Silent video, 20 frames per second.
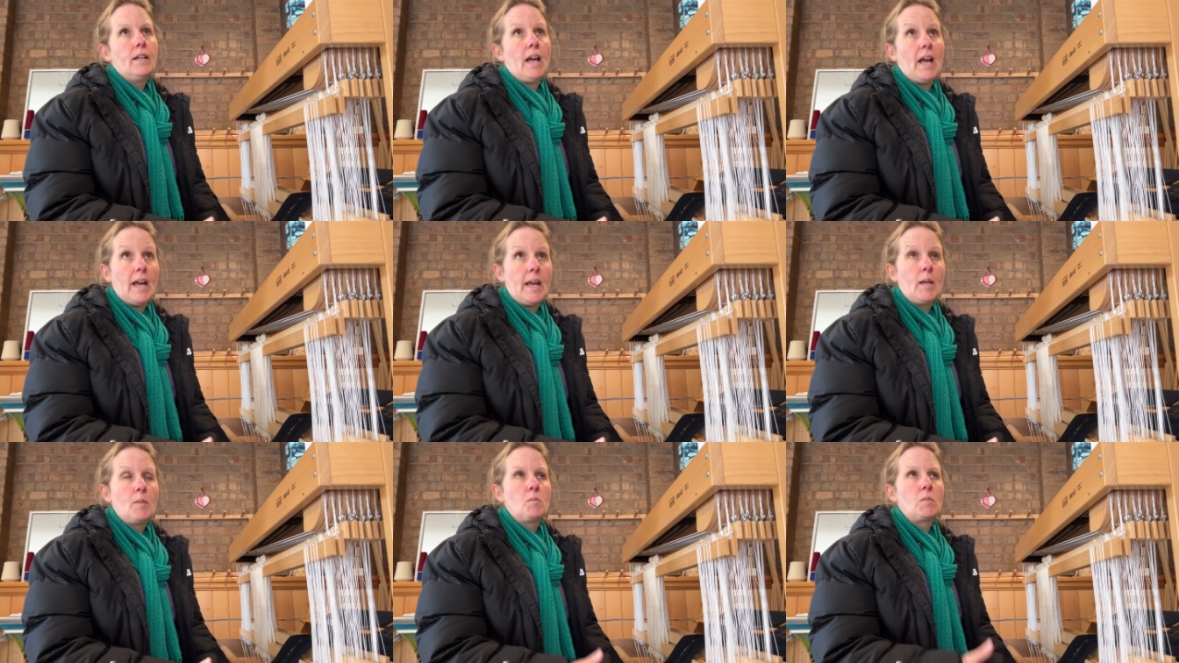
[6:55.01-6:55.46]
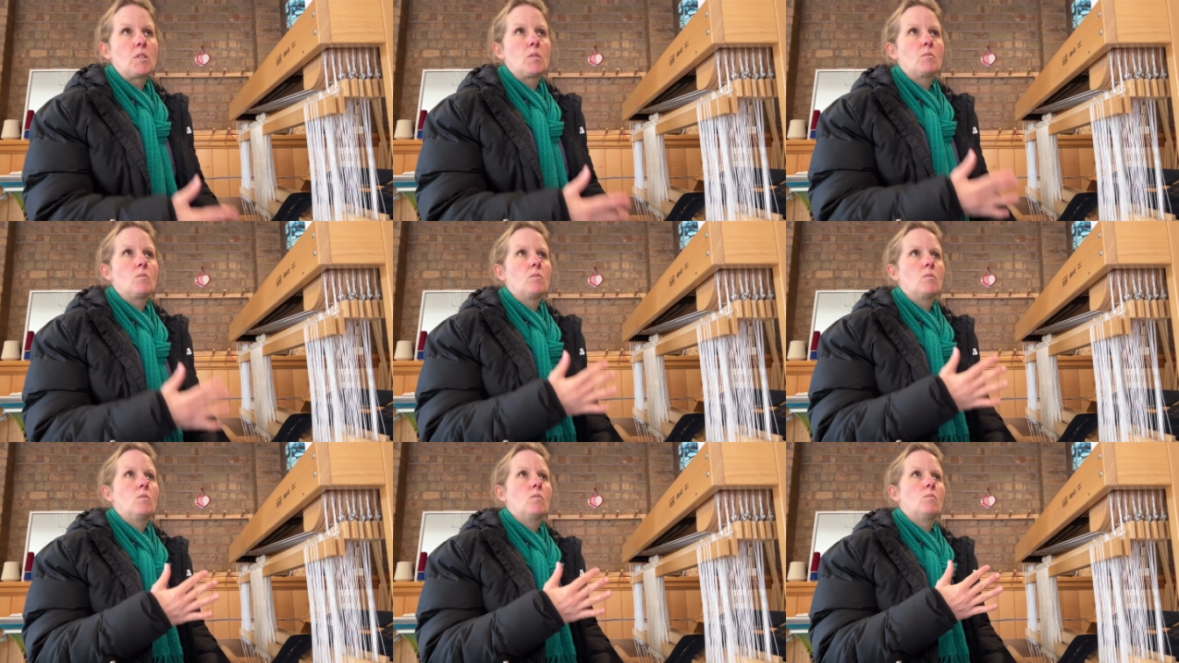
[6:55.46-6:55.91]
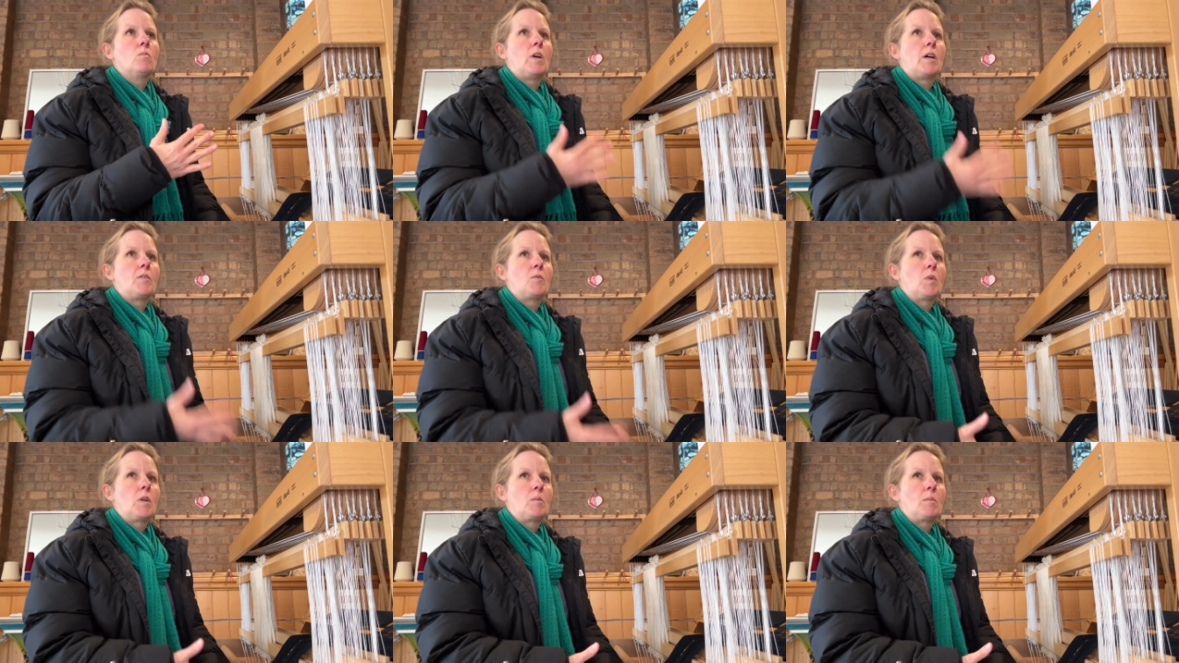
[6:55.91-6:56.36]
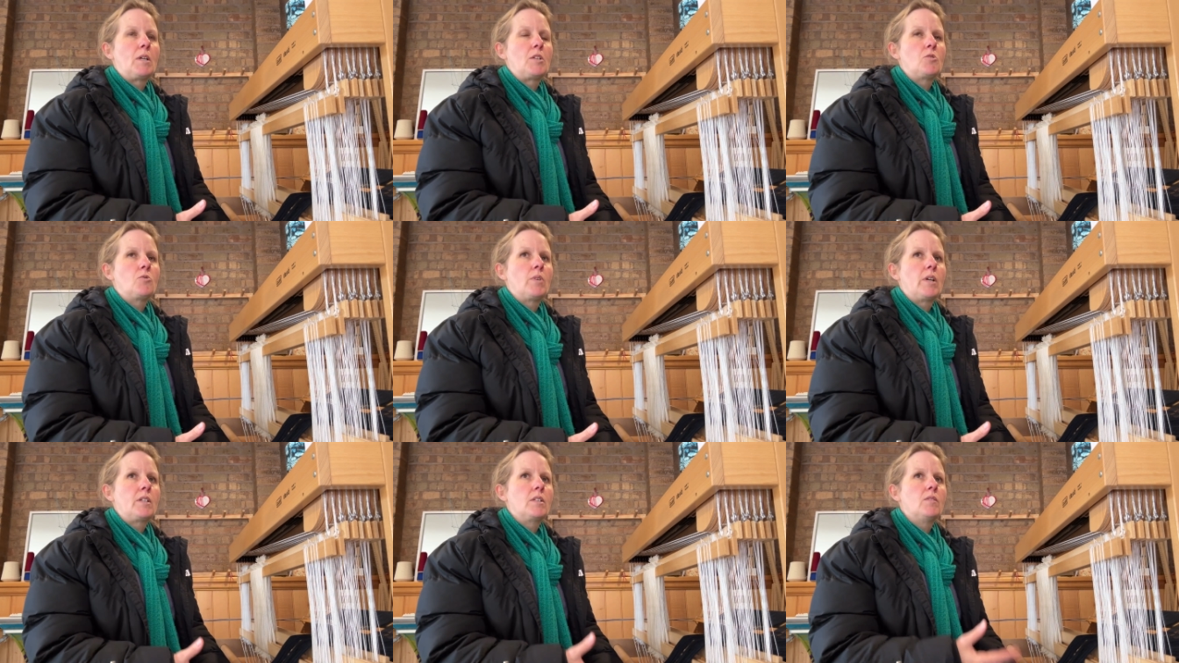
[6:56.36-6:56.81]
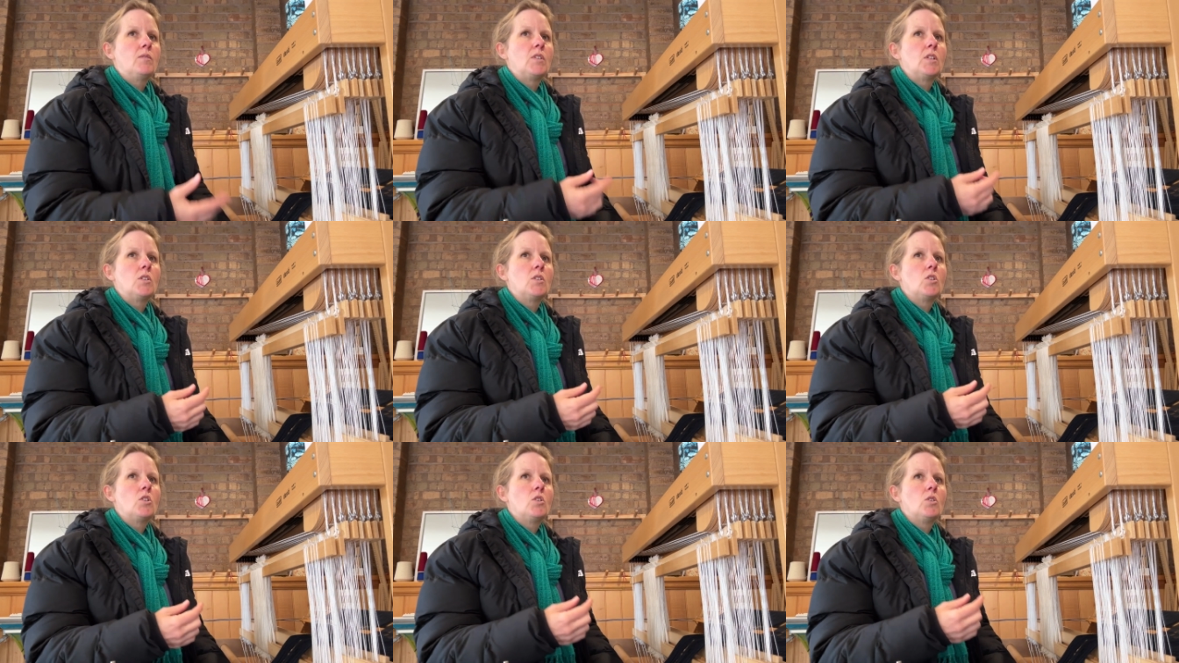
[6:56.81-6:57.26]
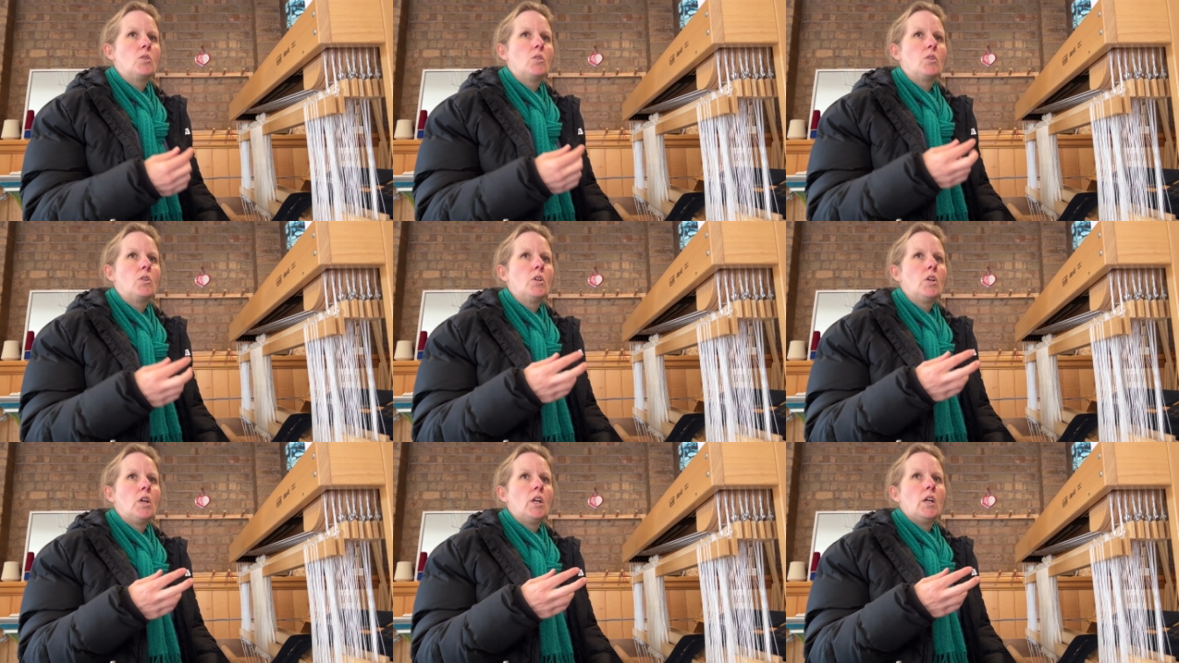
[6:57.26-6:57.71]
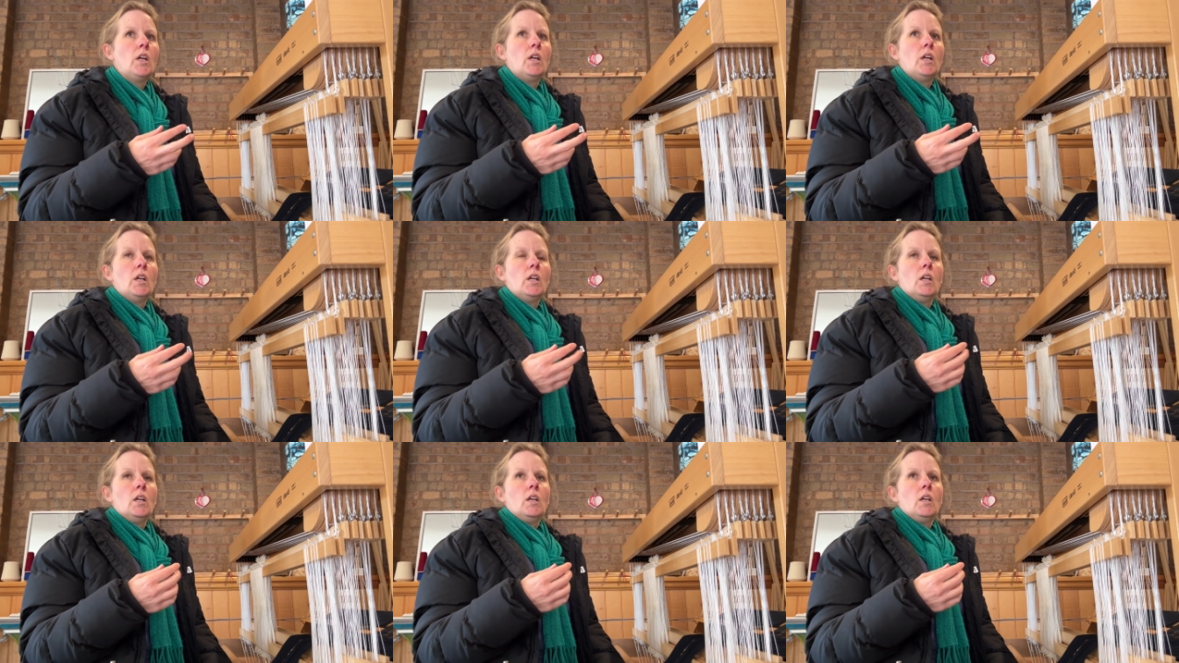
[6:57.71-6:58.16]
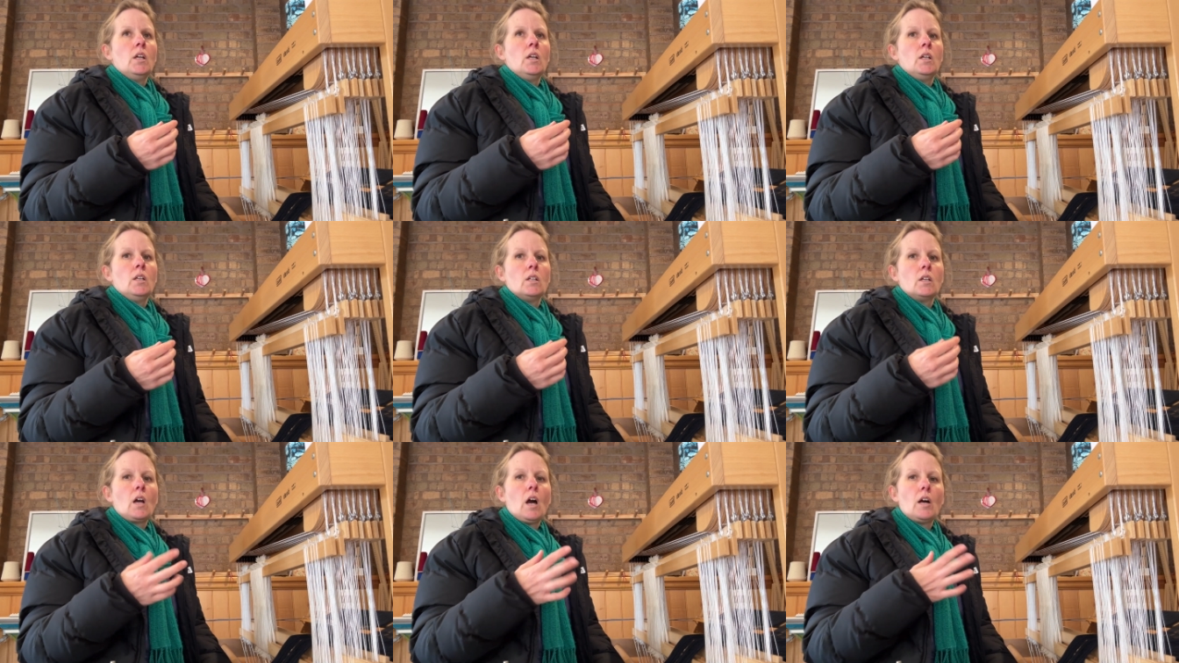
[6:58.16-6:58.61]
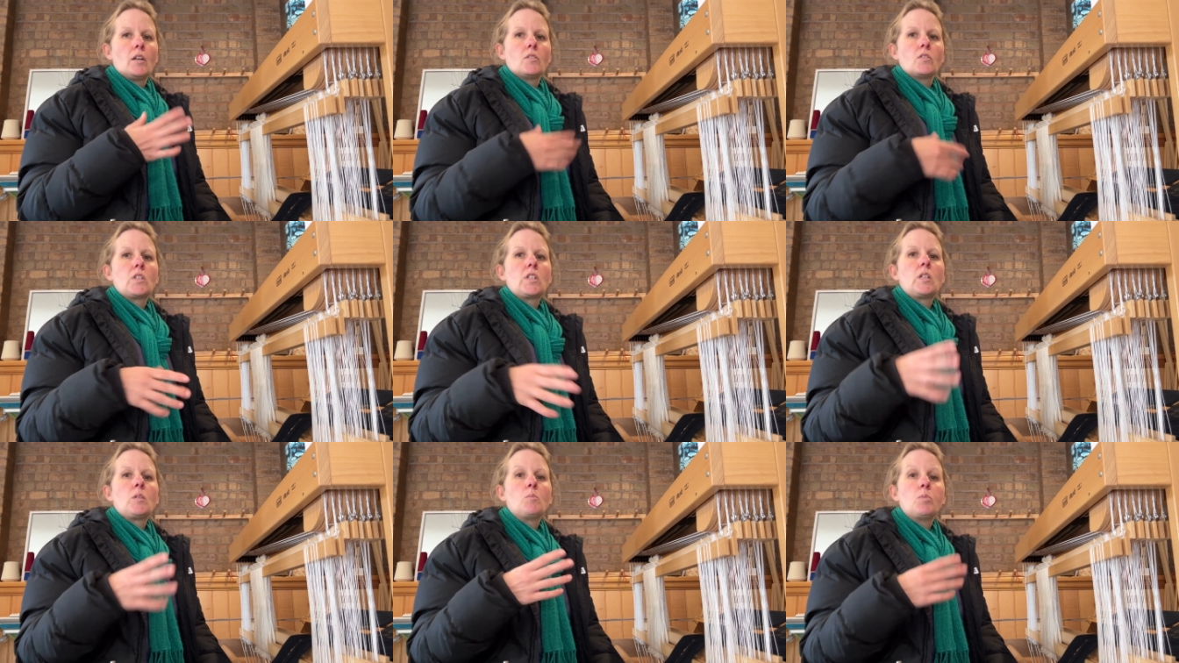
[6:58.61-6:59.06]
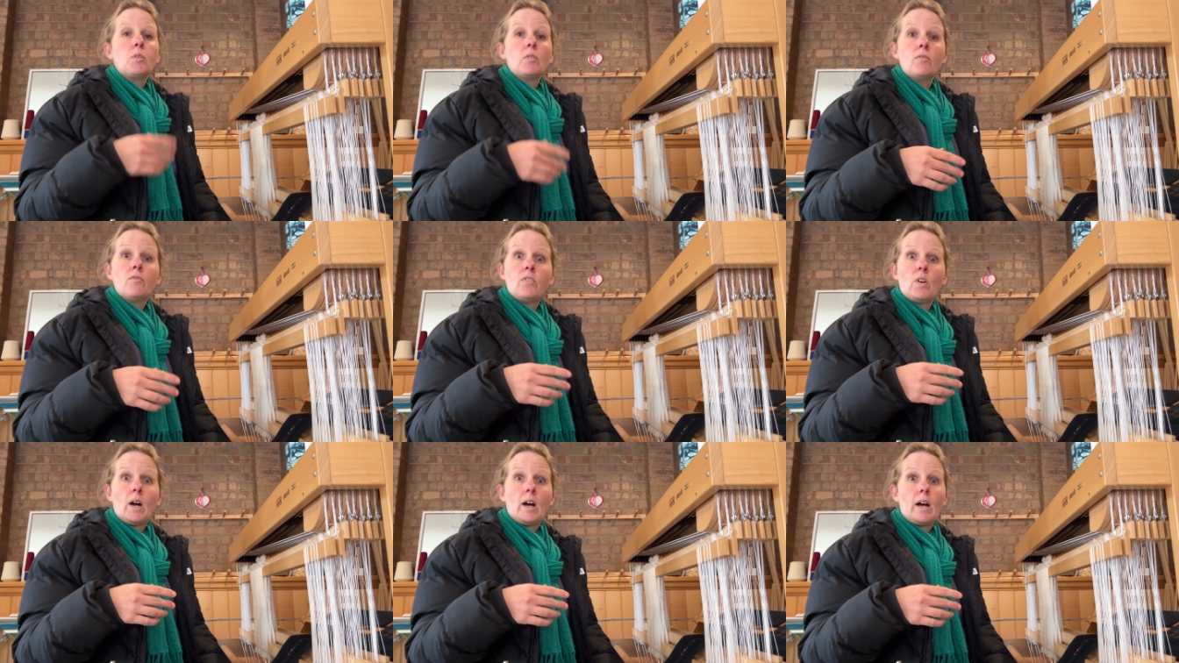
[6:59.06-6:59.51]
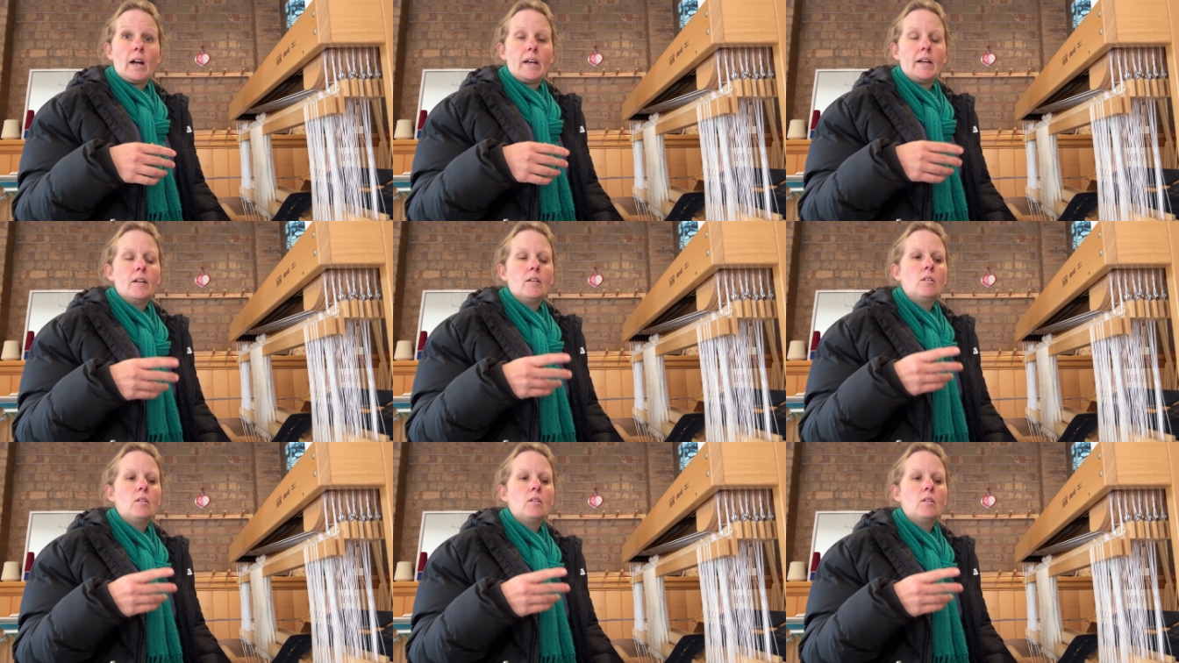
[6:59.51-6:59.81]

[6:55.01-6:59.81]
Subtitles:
aims and one of my directives is to kind of simplify